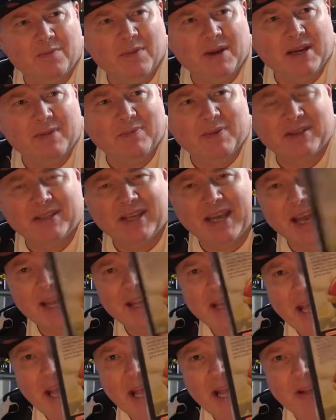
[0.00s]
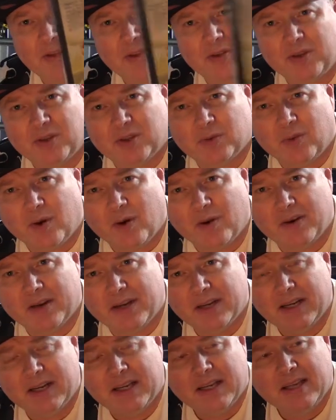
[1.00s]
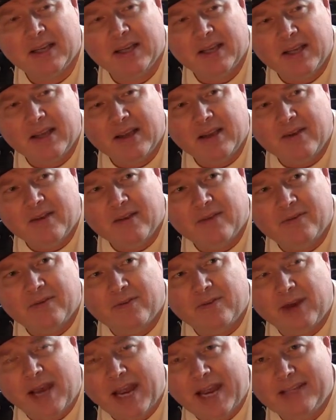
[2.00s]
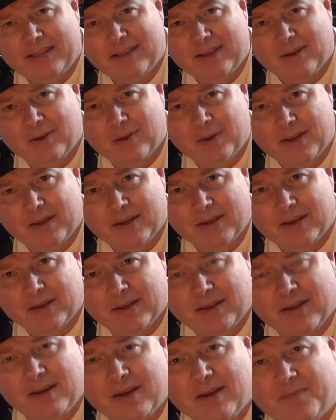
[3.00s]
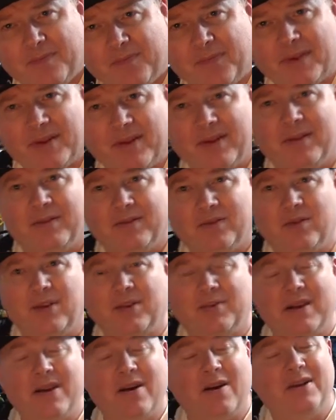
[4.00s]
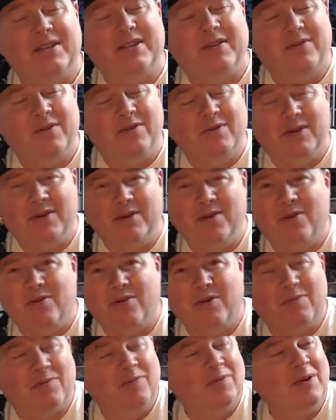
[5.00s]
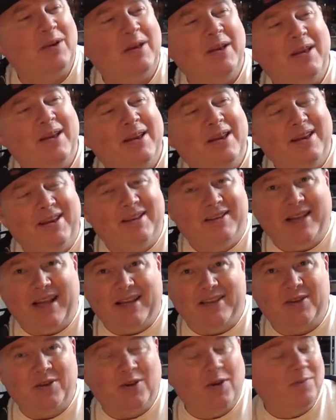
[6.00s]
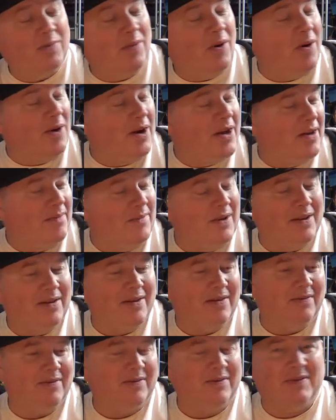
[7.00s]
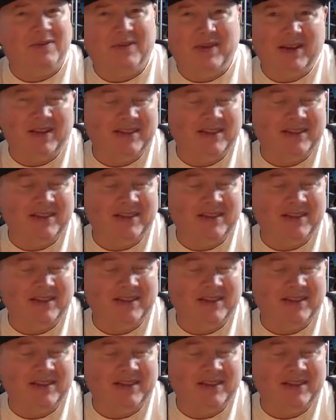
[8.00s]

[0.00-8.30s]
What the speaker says: money, but to get an English one for 80 quid, trust me guys, if you're in Europe, that's a good buy. I mean, like I